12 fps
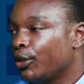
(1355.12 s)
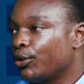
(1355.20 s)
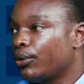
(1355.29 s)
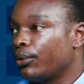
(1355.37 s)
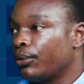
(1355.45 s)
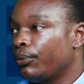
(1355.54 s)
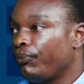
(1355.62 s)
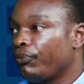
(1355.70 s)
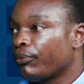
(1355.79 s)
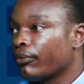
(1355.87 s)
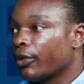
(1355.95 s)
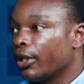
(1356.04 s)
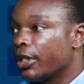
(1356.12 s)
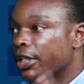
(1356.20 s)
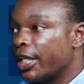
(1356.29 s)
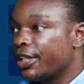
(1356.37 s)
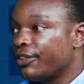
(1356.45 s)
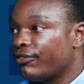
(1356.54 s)
So
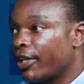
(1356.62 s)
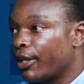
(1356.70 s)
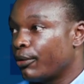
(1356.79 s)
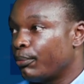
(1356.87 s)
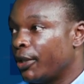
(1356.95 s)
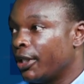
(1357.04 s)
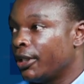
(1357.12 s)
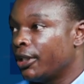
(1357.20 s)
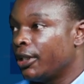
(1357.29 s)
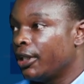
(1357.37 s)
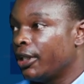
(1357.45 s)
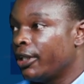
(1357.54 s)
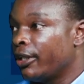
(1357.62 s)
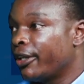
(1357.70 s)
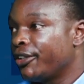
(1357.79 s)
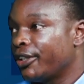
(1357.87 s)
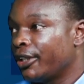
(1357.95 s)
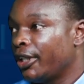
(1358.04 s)
such environment,
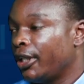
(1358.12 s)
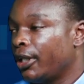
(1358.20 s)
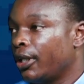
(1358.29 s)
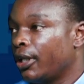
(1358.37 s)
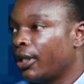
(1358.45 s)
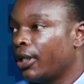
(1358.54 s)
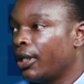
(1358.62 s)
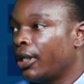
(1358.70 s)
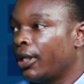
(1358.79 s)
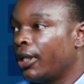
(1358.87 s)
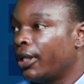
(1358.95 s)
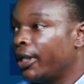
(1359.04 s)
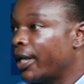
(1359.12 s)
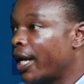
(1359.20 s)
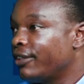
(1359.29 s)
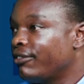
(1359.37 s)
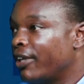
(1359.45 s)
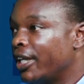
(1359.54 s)
nurturing, the
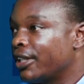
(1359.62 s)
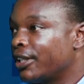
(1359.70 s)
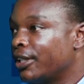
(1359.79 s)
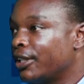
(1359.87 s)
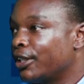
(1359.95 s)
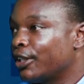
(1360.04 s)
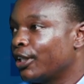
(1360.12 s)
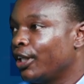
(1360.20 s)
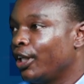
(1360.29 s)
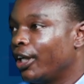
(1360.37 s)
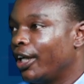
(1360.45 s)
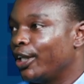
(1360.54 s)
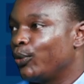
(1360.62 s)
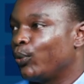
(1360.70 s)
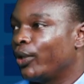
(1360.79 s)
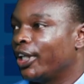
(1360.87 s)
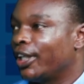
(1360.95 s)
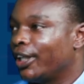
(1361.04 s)
advices,
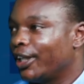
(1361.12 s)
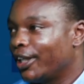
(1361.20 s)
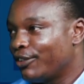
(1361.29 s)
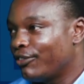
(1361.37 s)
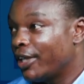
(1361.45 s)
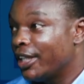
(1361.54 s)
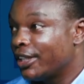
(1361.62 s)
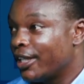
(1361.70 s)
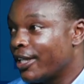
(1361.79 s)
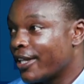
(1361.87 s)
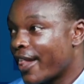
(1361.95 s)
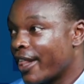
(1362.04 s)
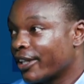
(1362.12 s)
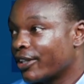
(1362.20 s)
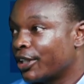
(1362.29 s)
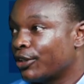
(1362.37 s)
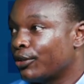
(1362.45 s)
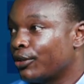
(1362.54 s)
hardworking advices, things
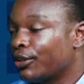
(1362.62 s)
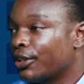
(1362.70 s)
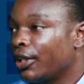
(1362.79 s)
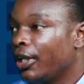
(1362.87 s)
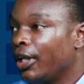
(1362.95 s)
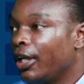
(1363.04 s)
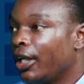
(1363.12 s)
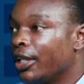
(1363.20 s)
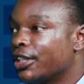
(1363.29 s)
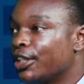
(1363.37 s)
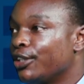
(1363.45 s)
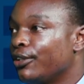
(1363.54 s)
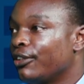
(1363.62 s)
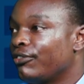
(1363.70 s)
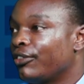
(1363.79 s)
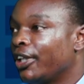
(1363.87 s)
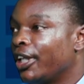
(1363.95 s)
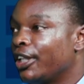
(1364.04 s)
like those, instead
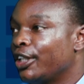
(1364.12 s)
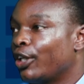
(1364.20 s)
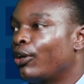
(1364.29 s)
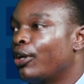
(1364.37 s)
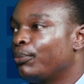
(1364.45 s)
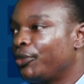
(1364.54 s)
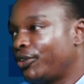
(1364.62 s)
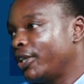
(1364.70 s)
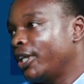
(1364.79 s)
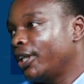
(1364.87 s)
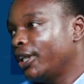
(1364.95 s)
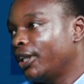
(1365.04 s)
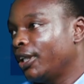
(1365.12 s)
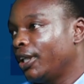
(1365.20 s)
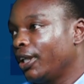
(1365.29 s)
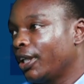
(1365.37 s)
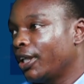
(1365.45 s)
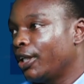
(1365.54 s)
of getting home drunk,
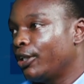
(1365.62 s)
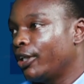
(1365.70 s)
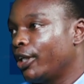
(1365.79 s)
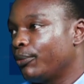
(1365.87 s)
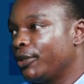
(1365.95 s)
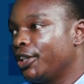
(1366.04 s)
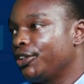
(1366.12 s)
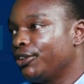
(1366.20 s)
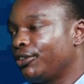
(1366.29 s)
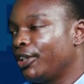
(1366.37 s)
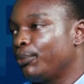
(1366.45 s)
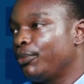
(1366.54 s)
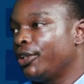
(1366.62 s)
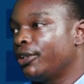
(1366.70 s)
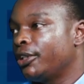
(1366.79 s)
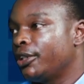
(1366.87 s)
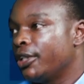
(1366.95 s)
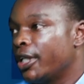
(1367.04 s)
can help the children build
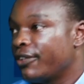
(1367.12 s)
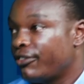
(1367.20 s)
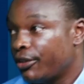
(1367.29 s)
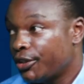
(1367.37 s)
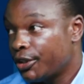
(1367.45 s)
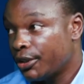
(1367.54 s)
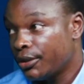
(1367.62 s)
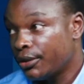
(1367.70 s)
their future.